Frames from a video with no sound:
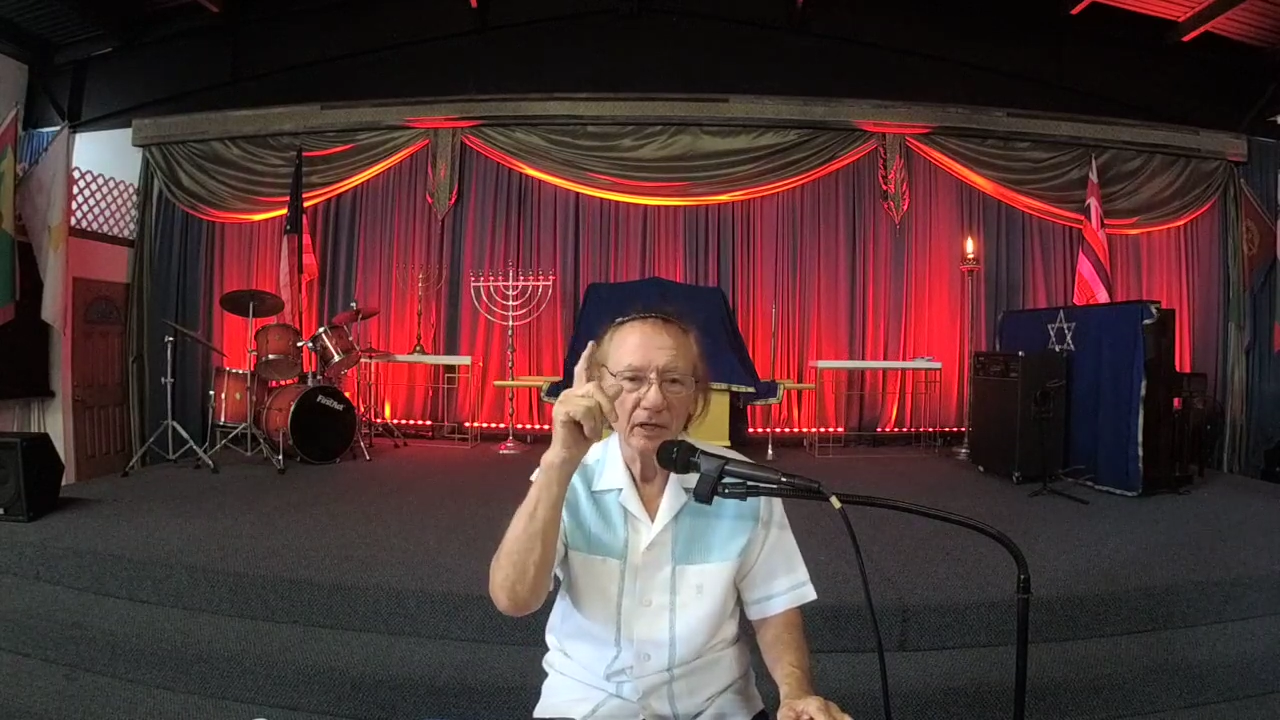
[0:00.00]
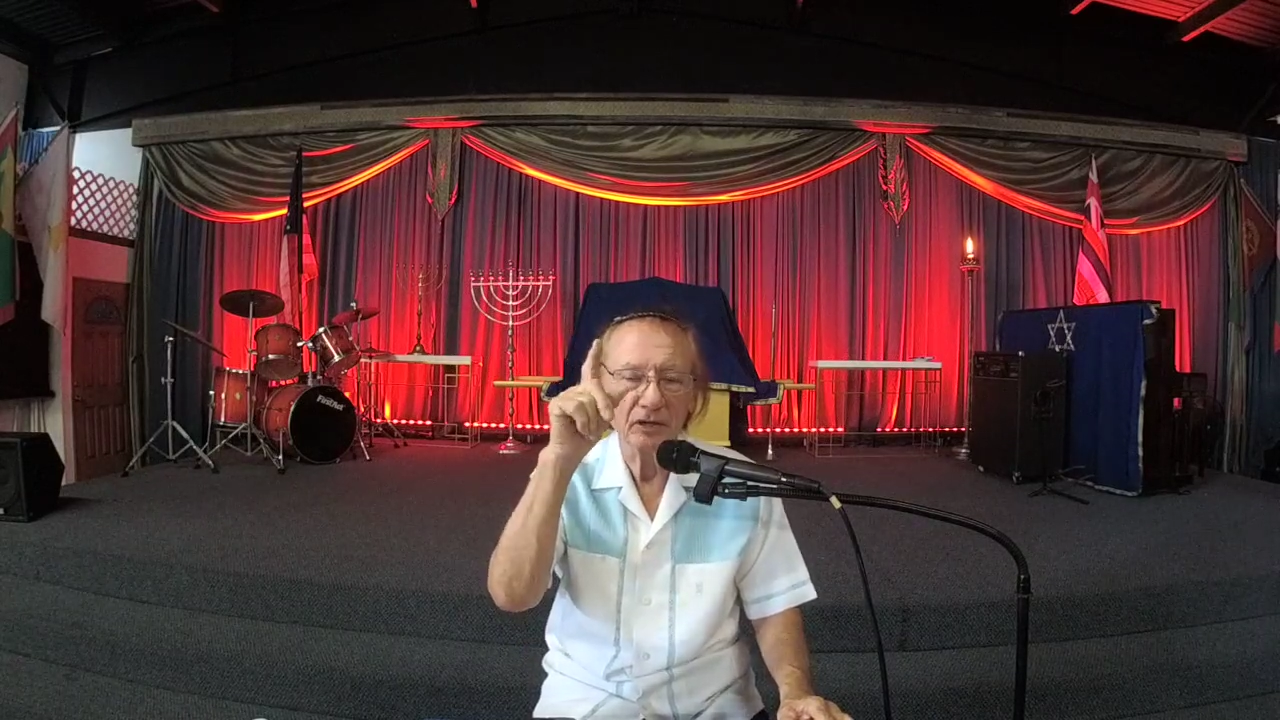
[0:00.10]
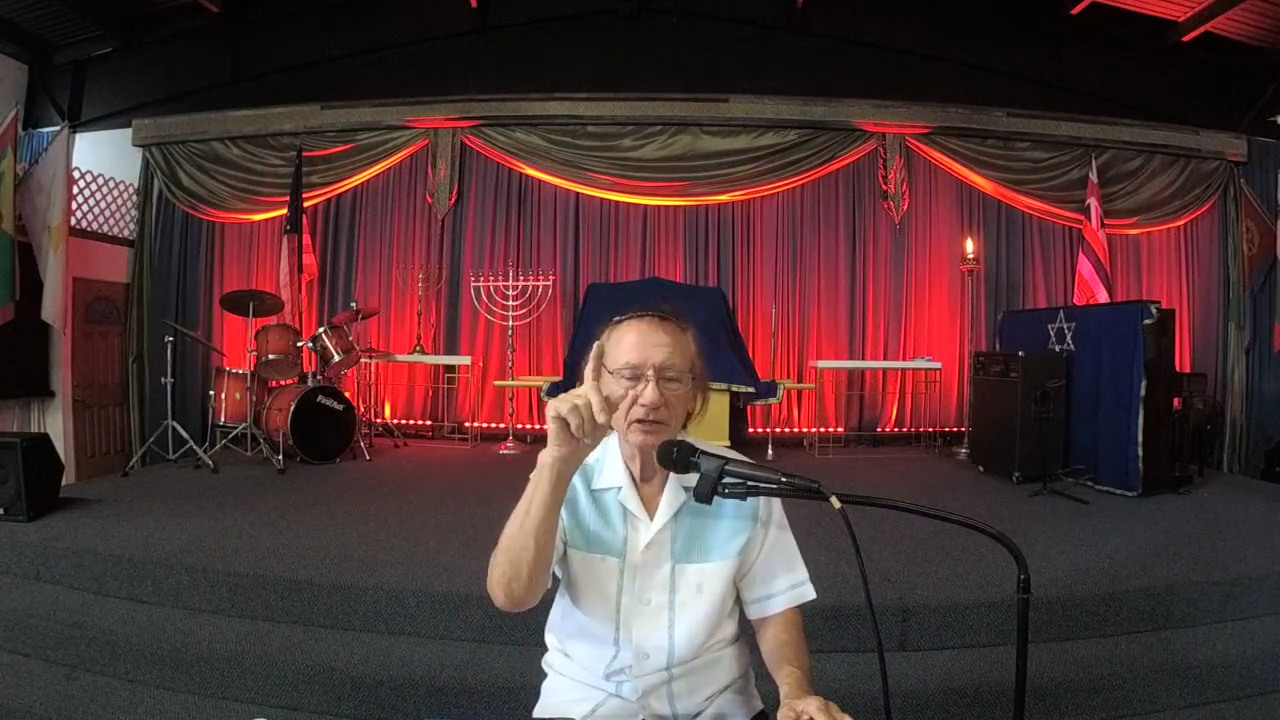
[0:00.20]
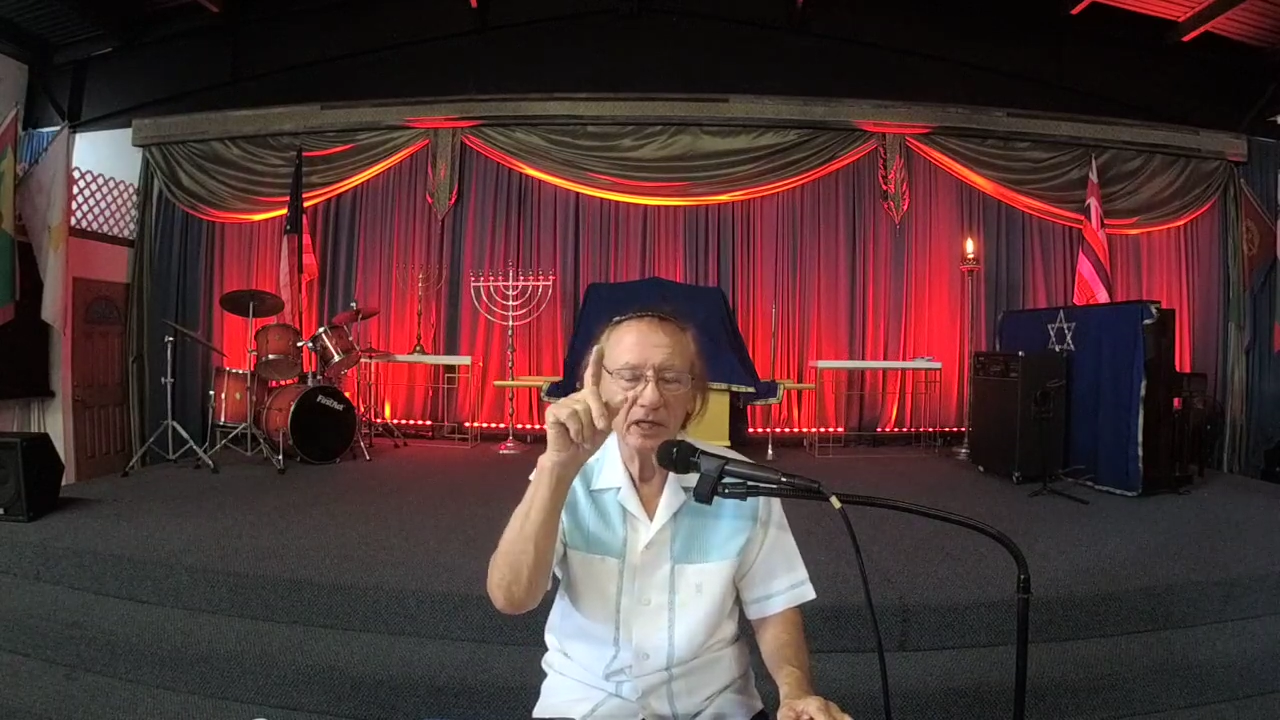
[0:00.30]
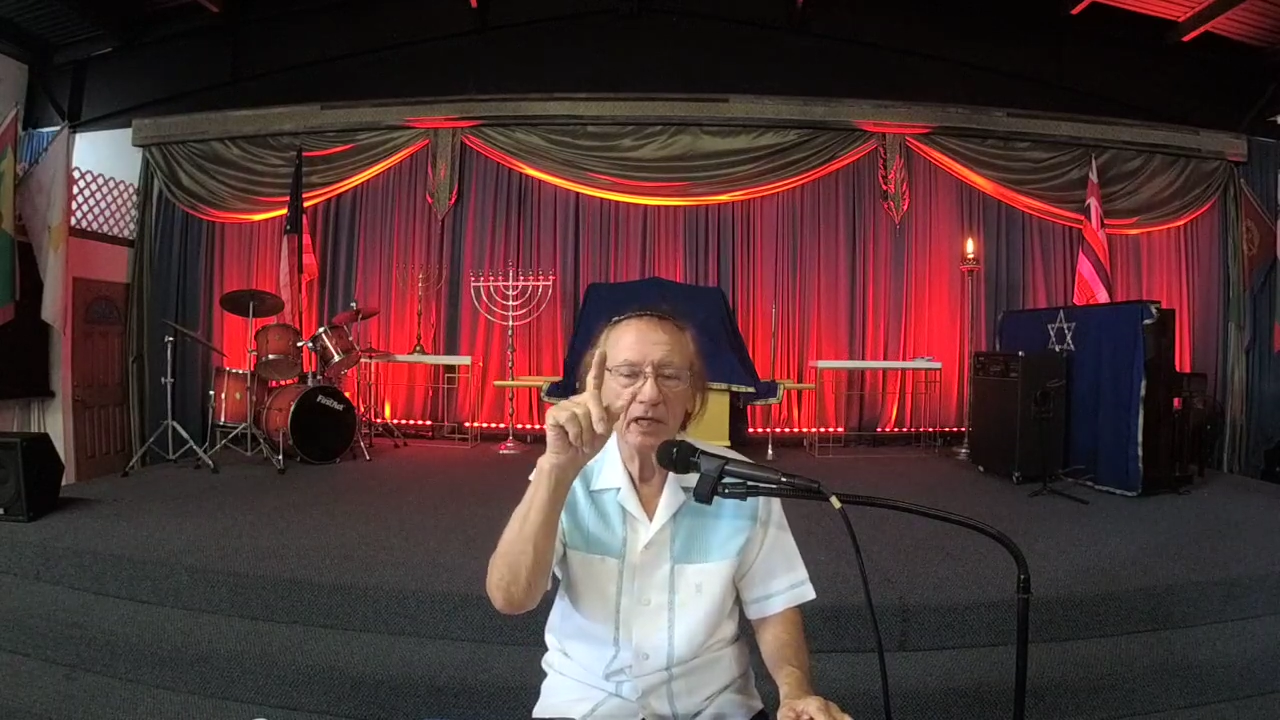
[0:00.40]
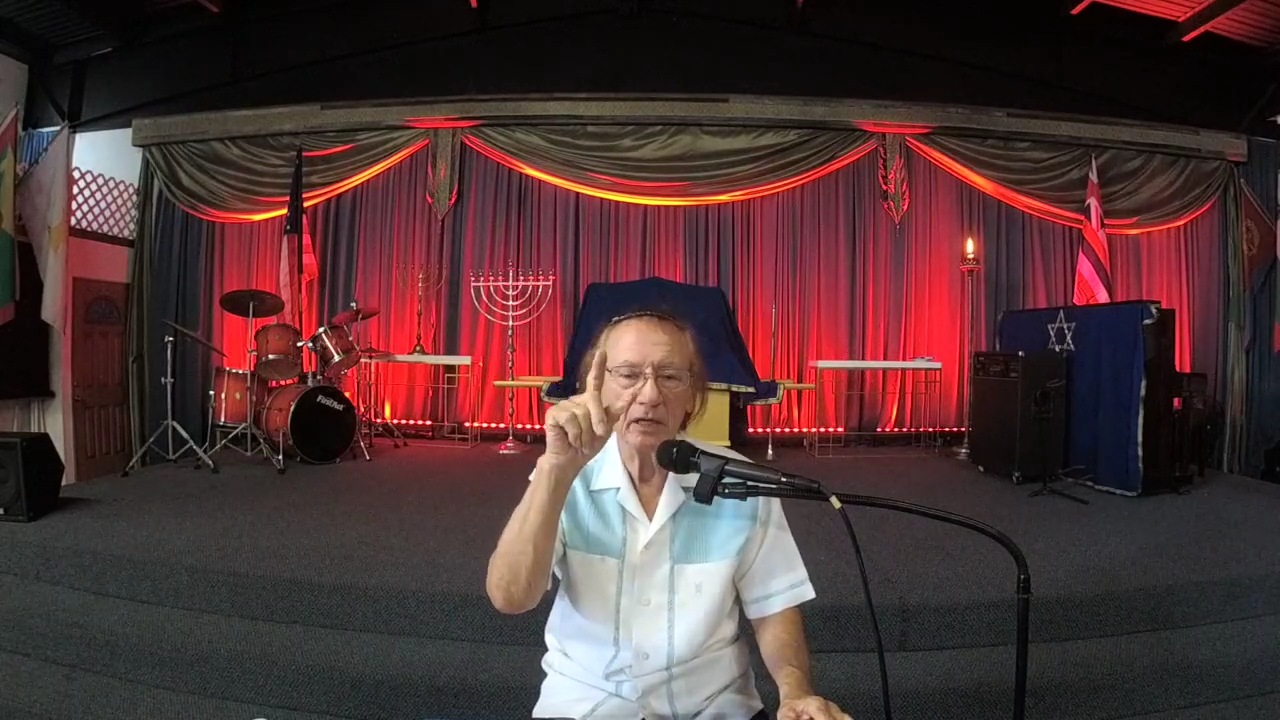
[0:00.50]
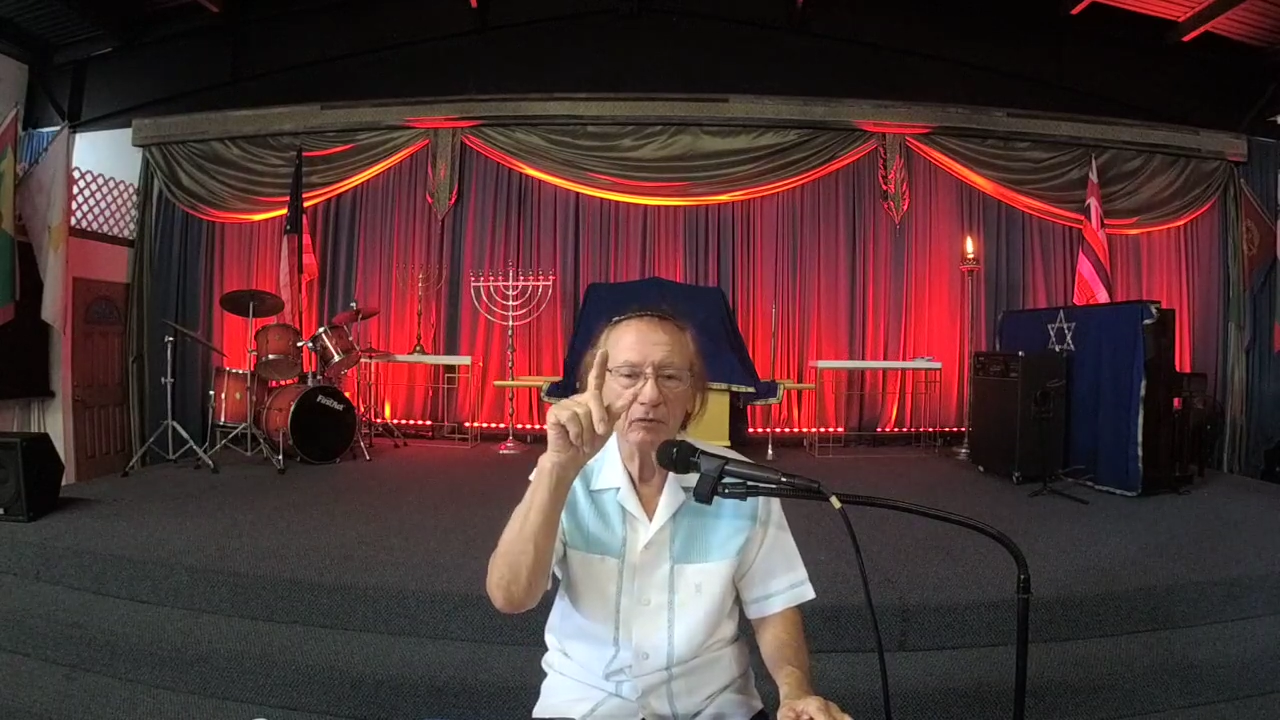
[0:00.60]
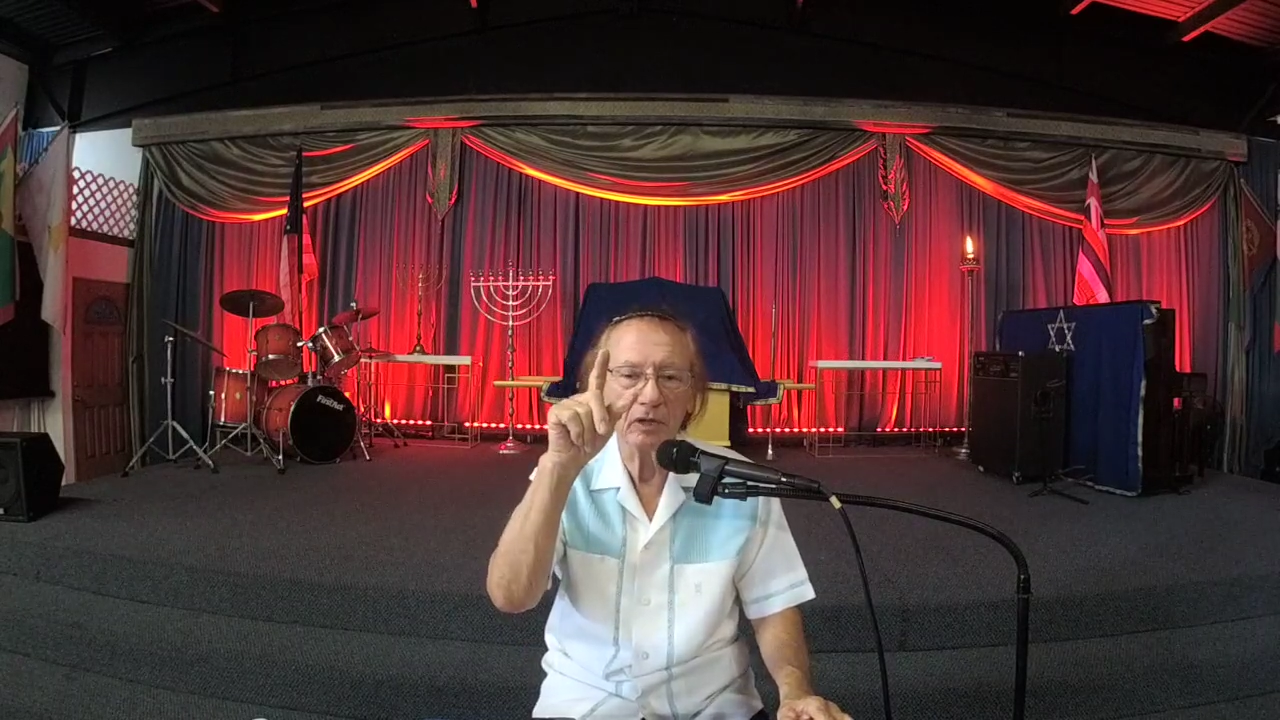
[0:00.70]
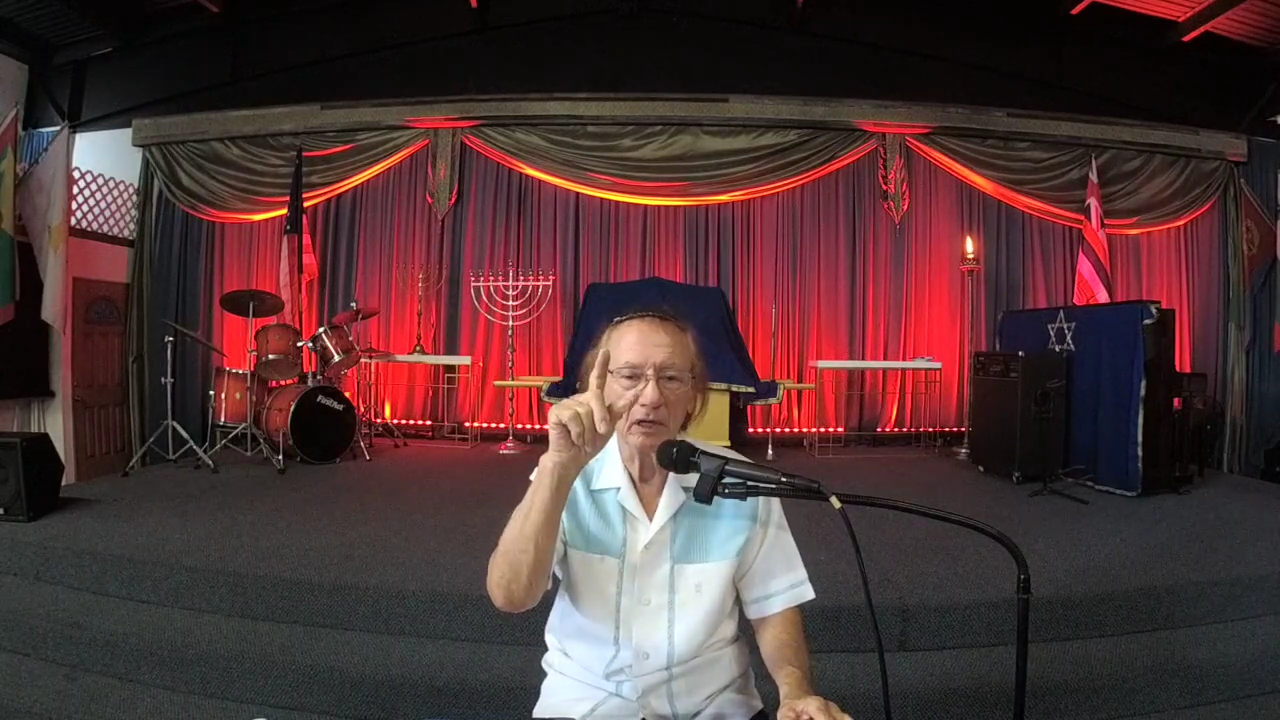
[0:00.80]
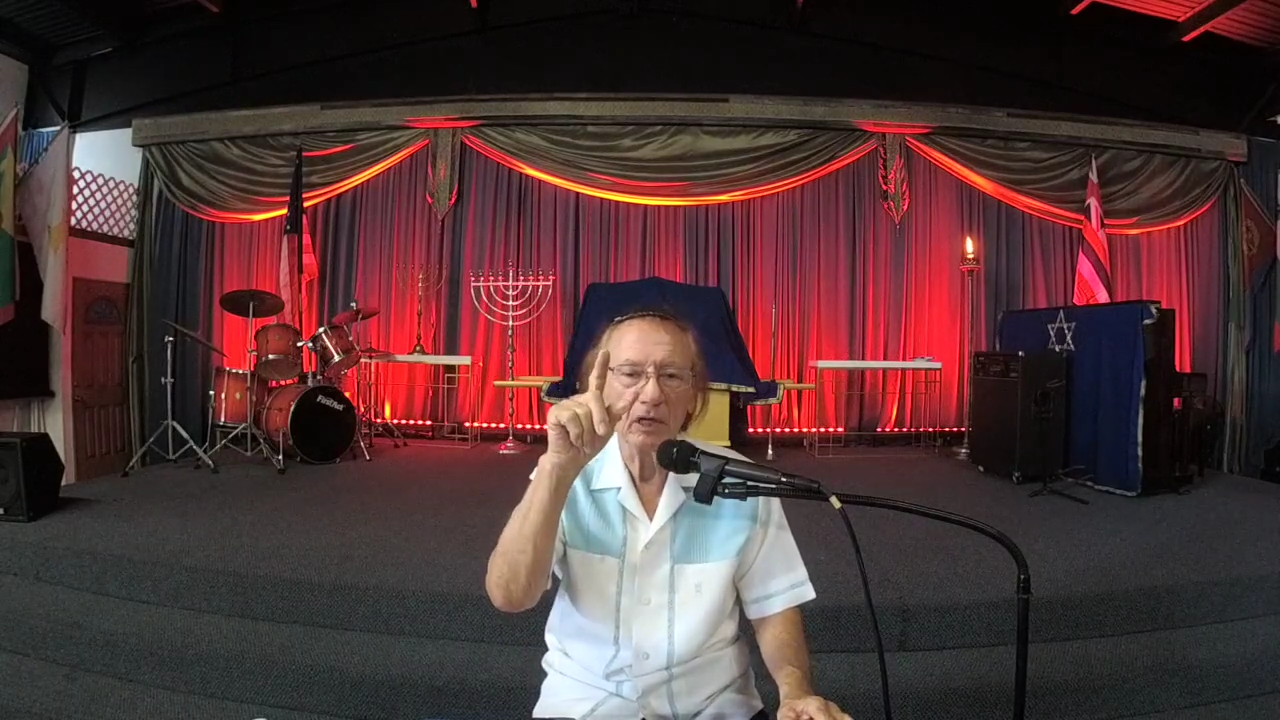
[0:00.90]
You see, He
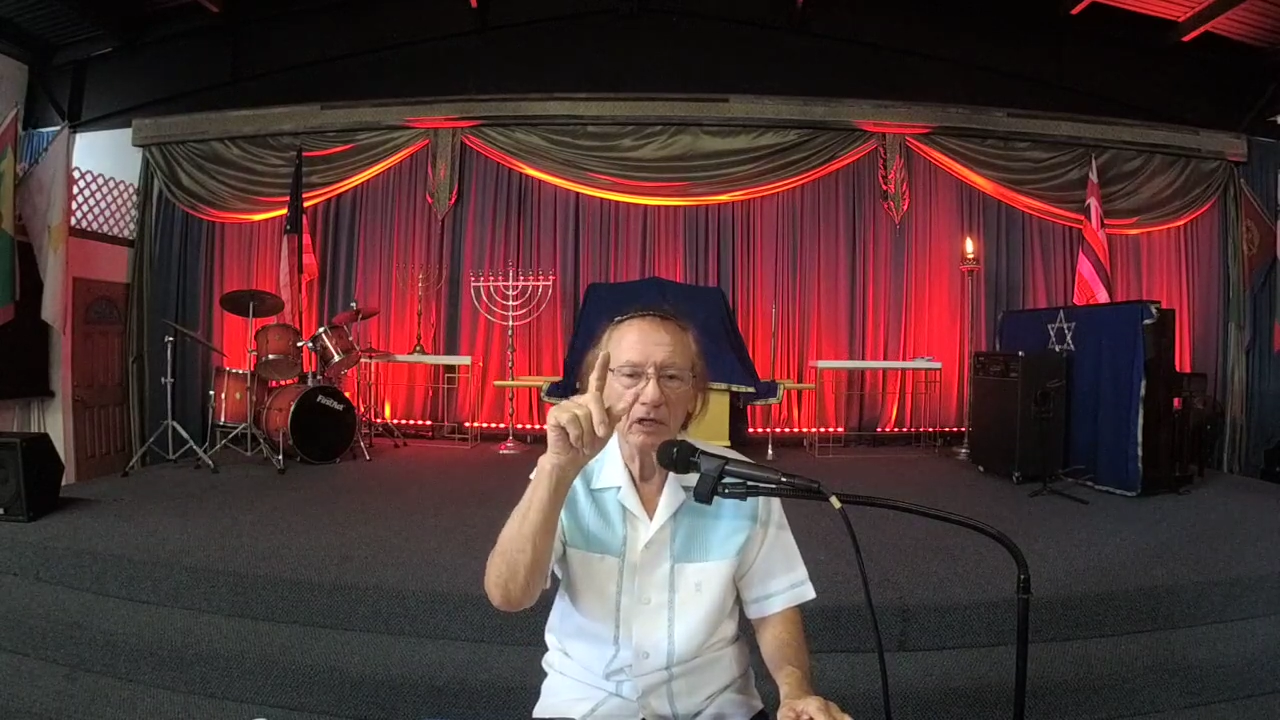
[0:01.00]
will